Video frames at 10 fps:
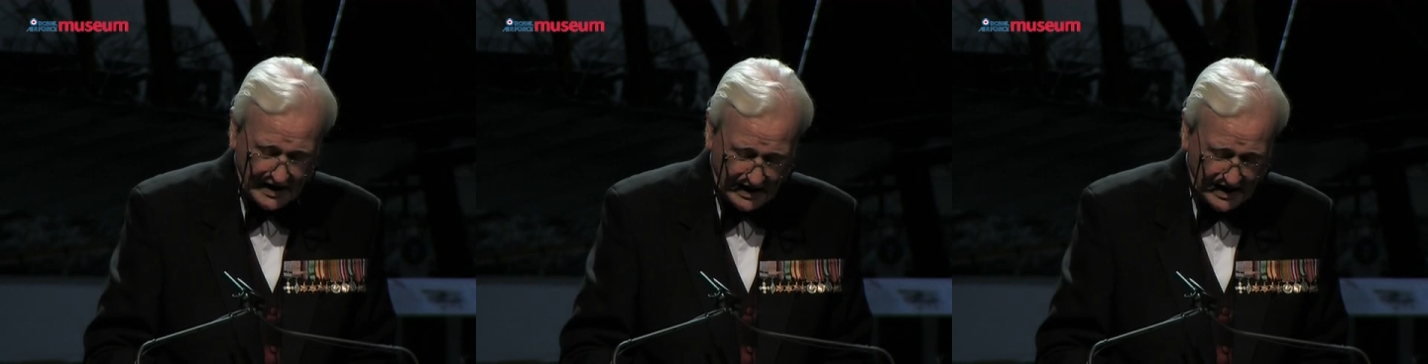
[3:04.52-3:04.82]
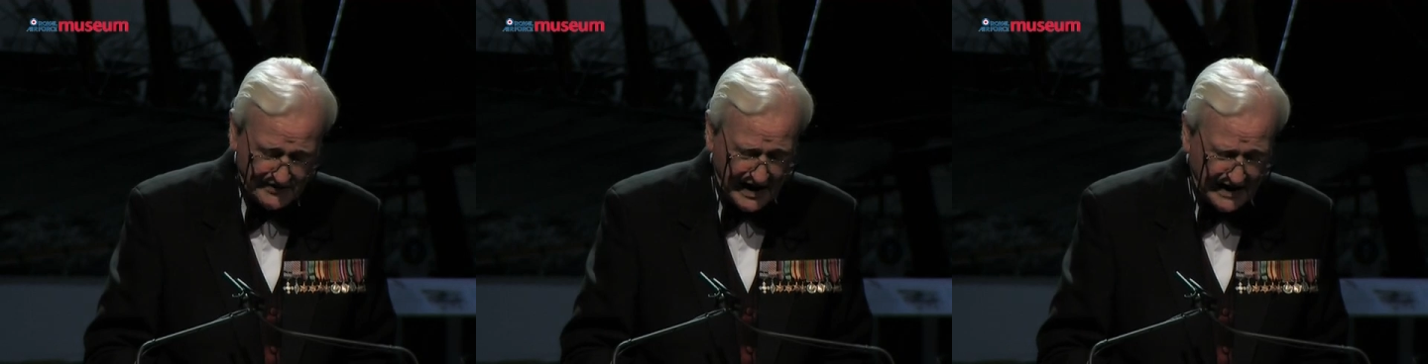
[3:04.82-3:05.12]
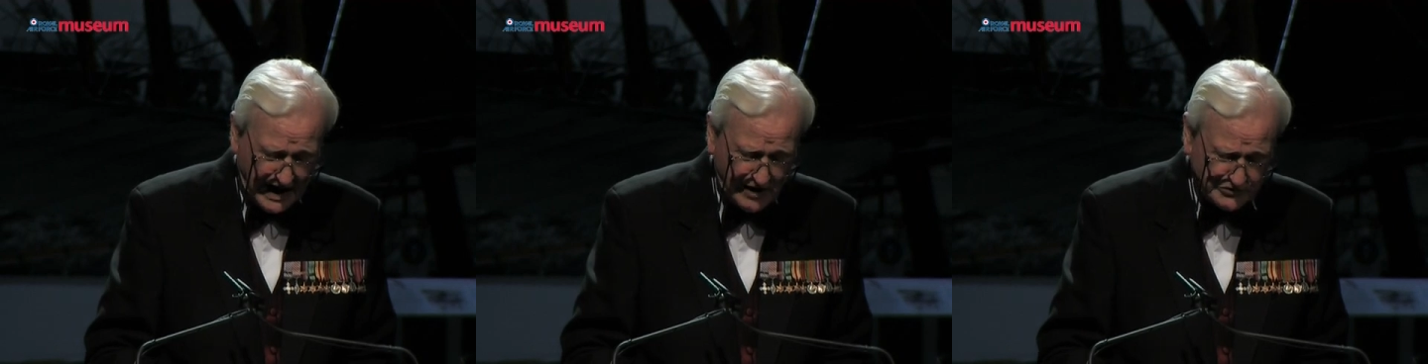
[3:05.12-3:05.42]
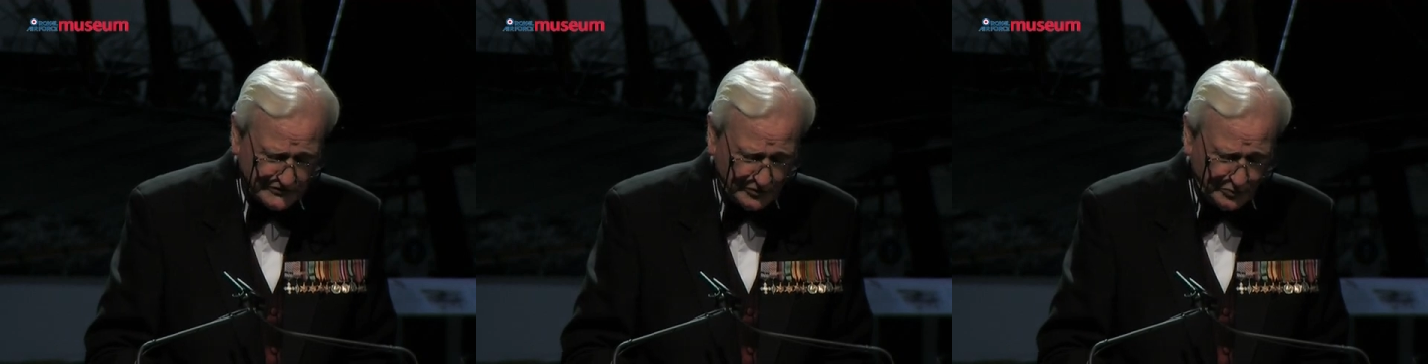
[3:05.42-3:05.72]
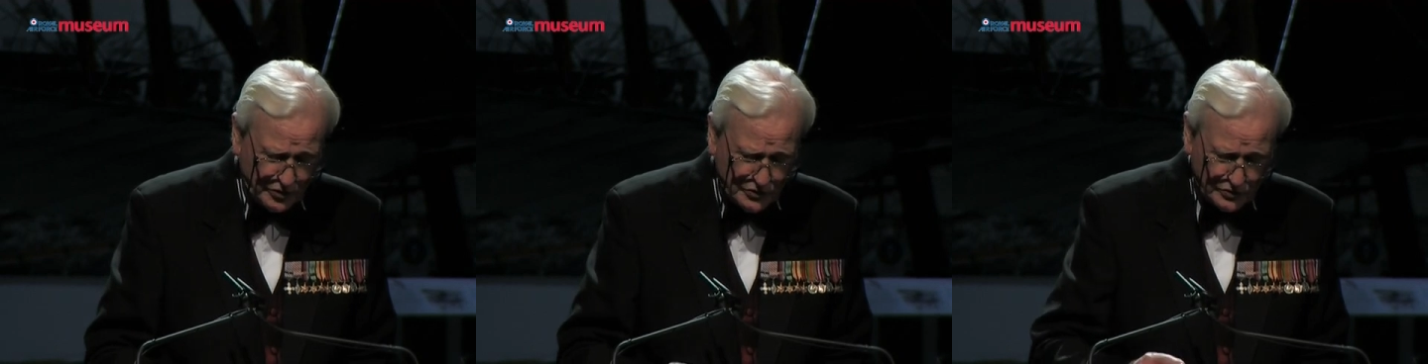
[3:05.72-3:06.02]
And then out of the
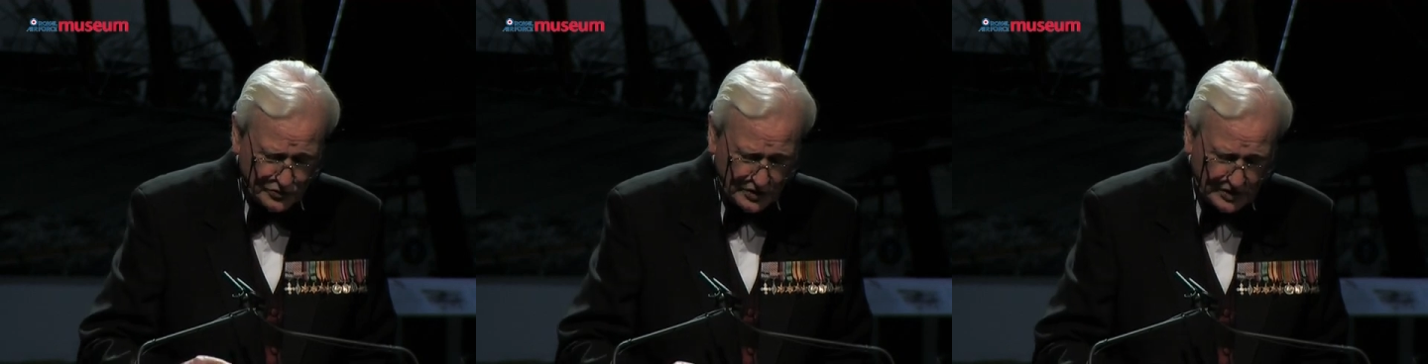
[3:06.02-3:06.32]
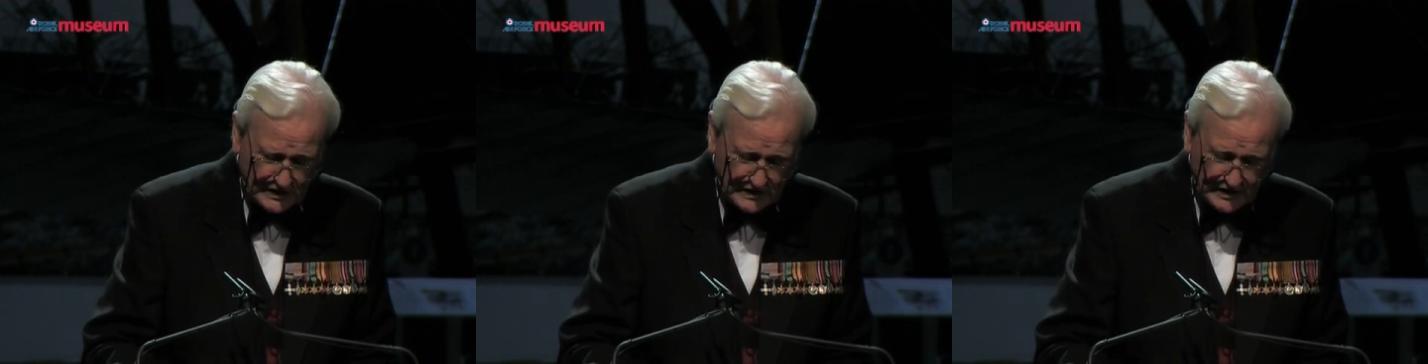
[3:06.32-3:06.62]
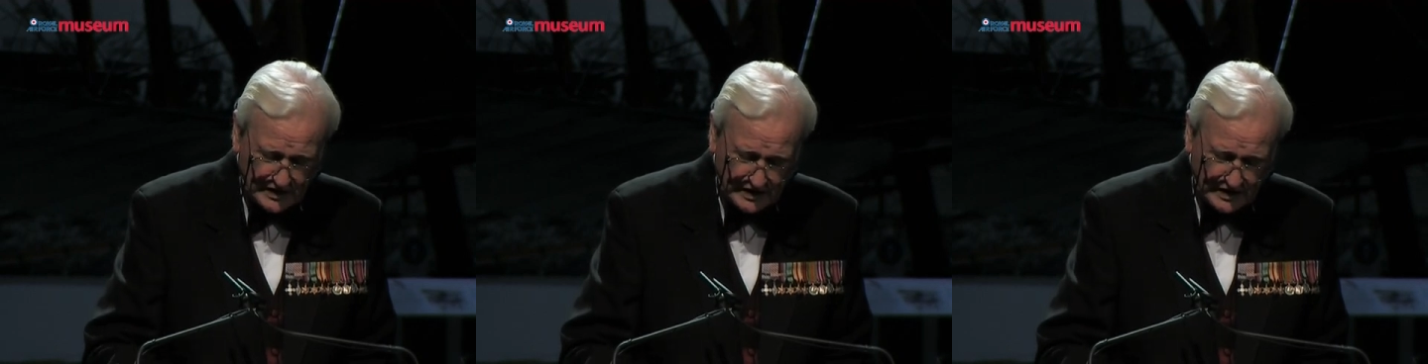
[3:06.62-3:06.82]
blue,